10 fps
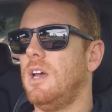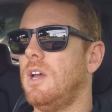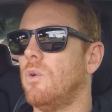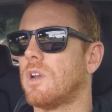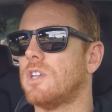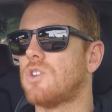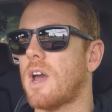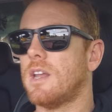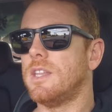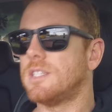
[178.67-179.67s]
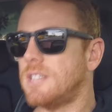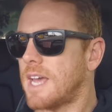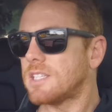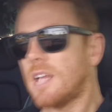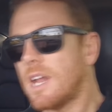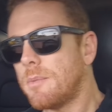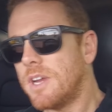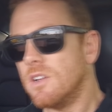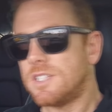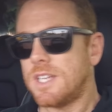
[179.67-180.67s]
We're going to try it on this next light up
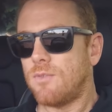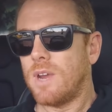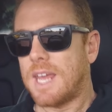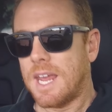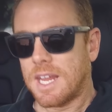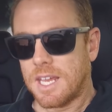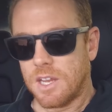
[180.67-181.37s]
here and see if we can't get